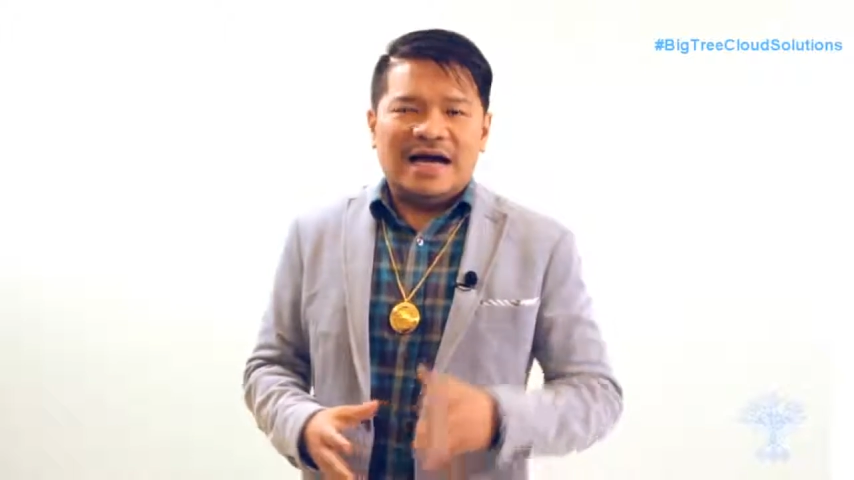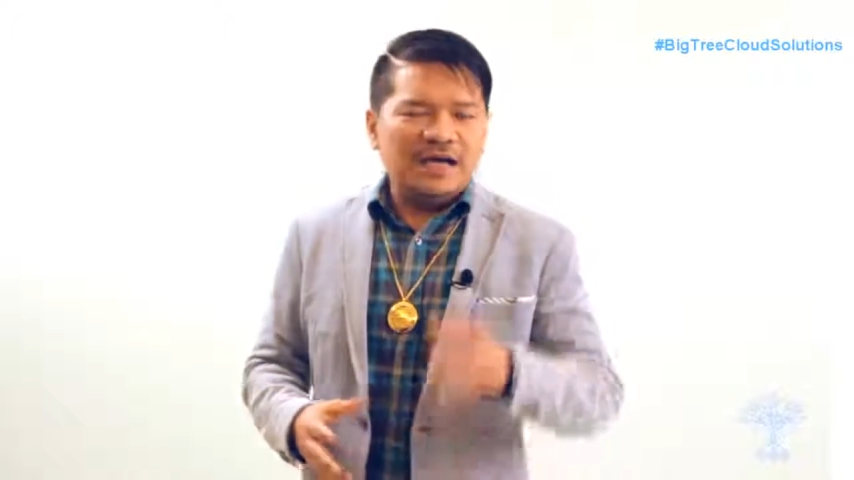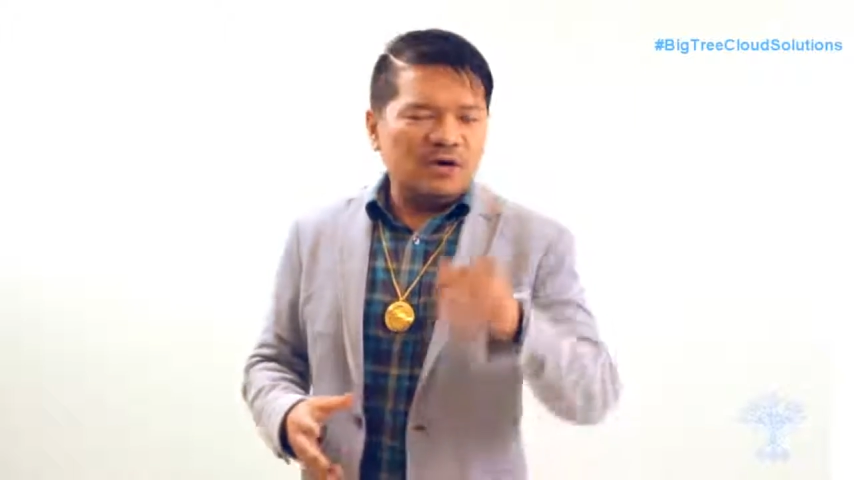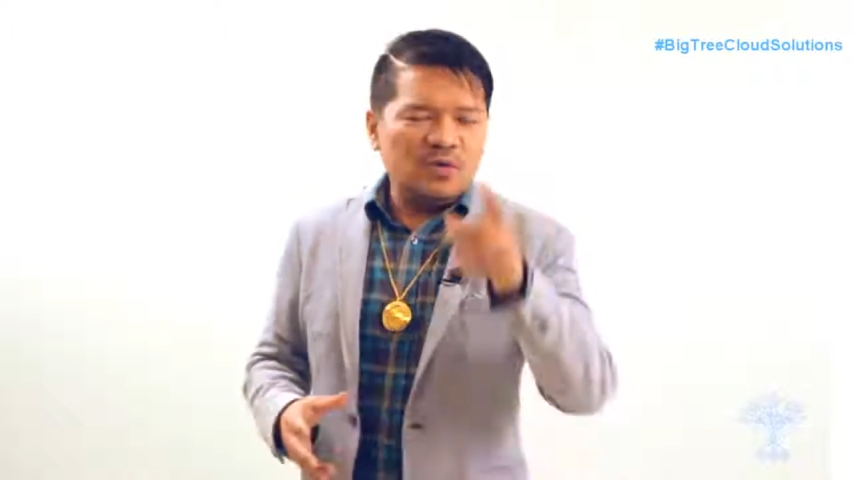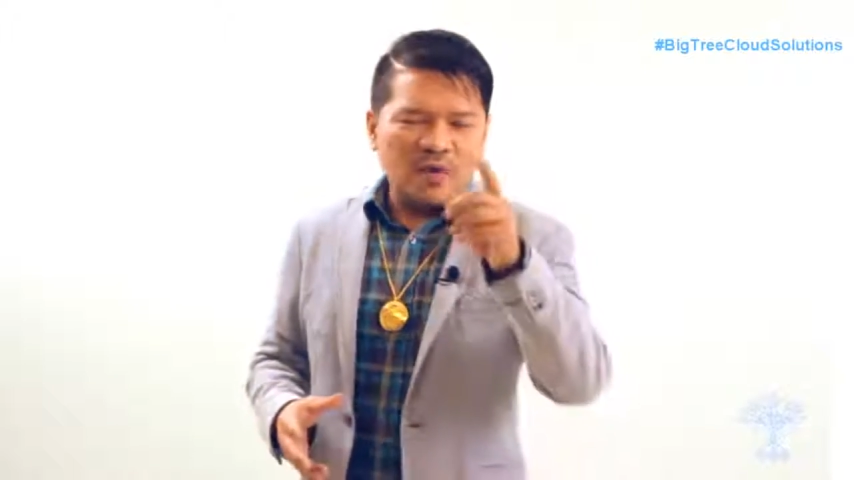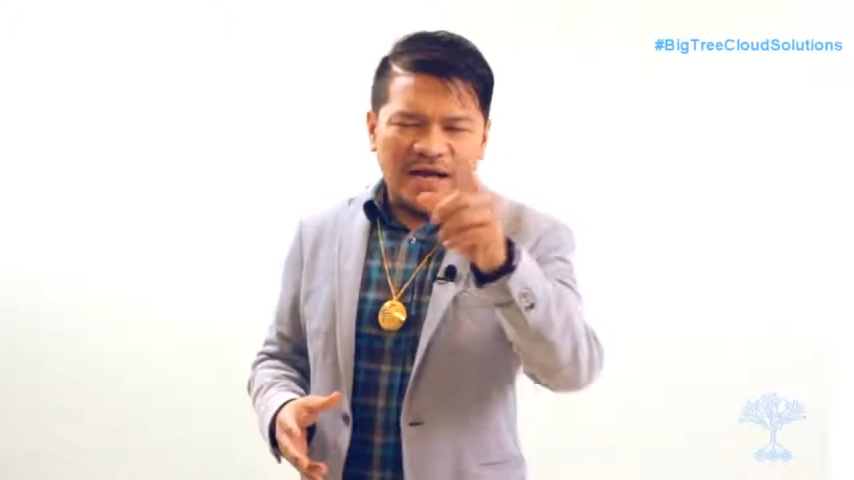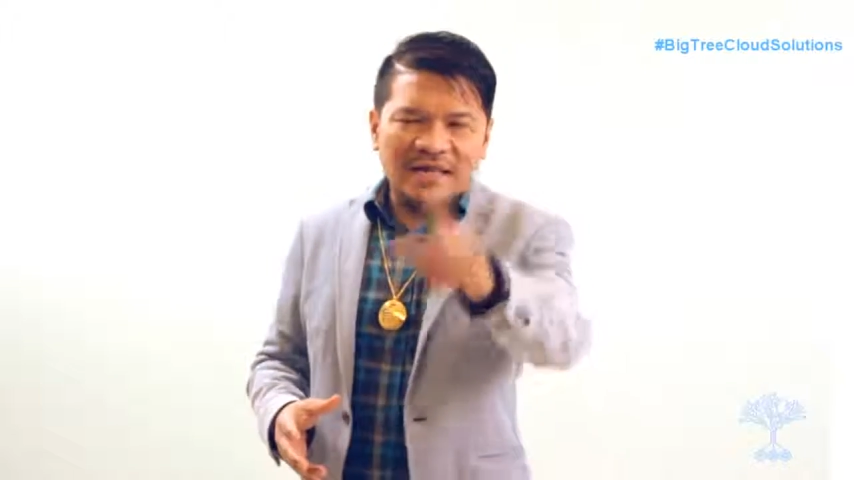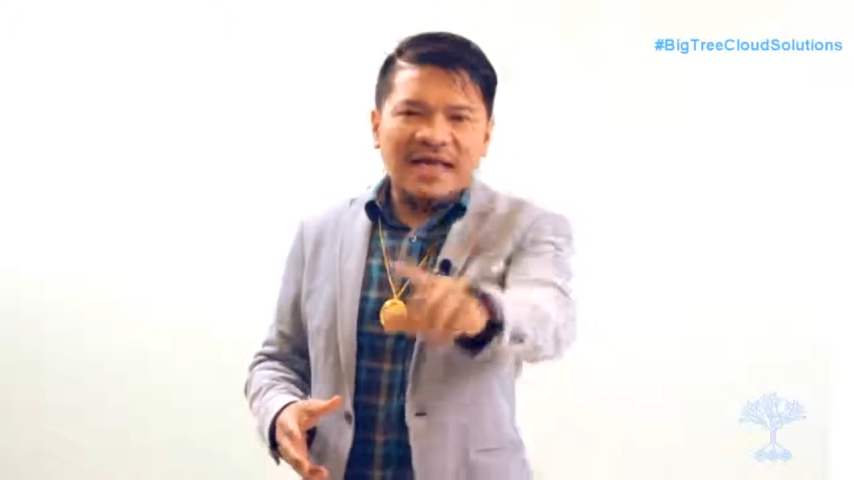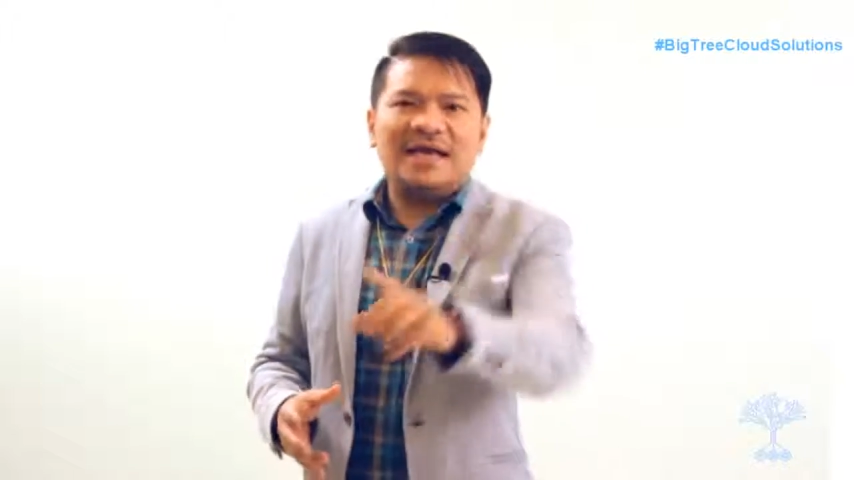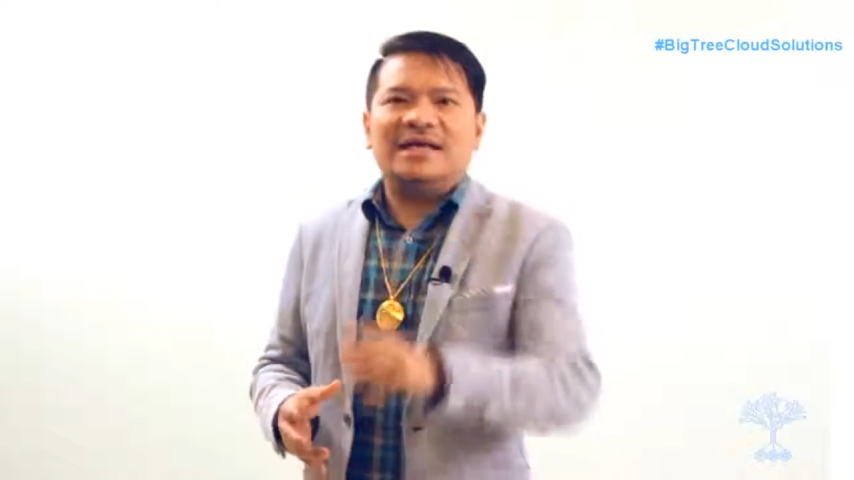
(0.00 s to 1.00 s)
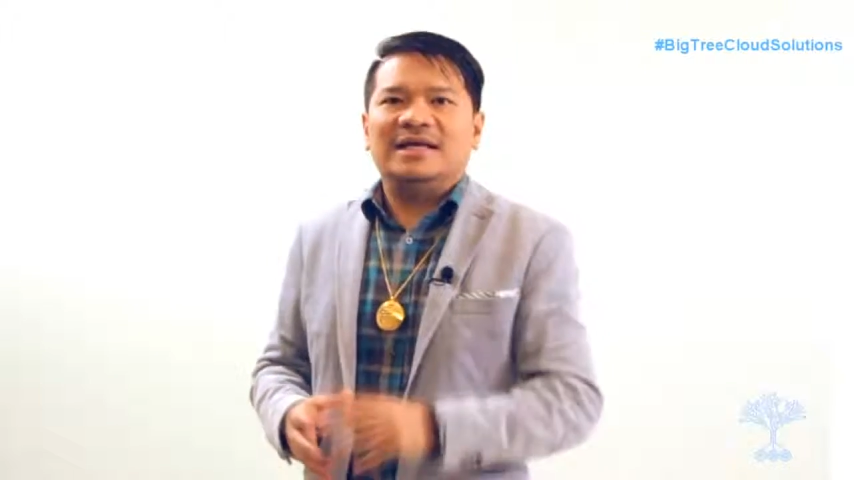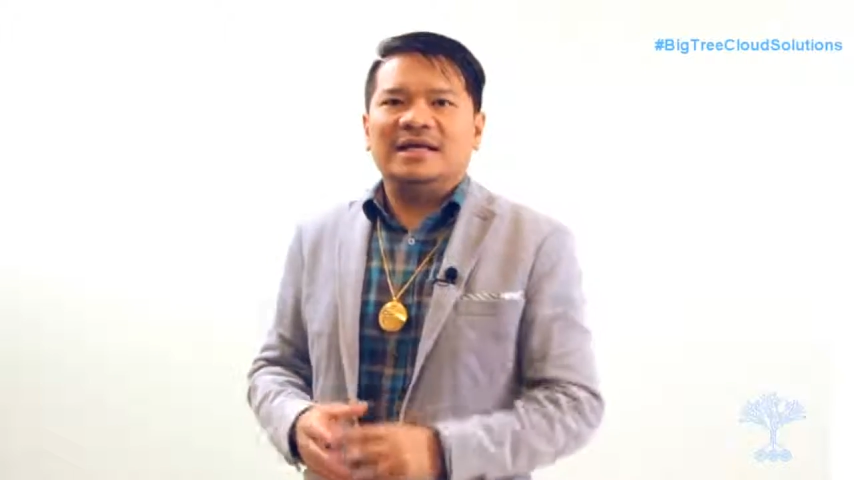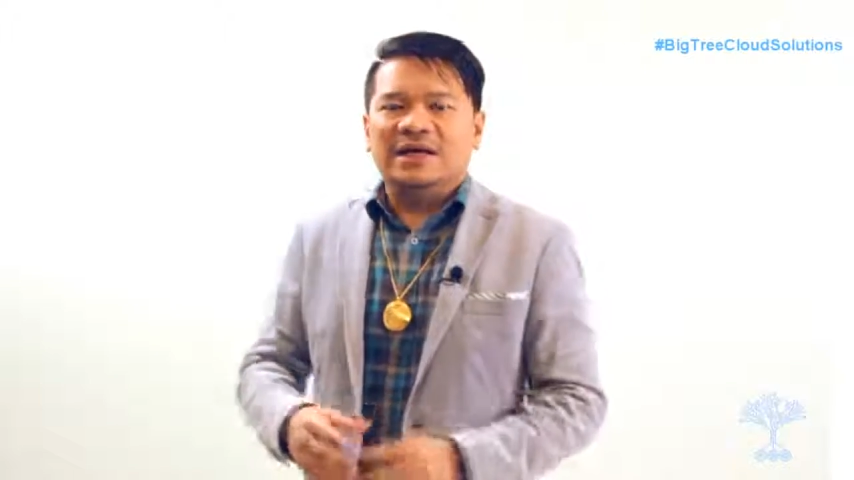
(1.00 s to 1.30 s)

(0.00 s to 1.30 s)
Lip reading: I know one day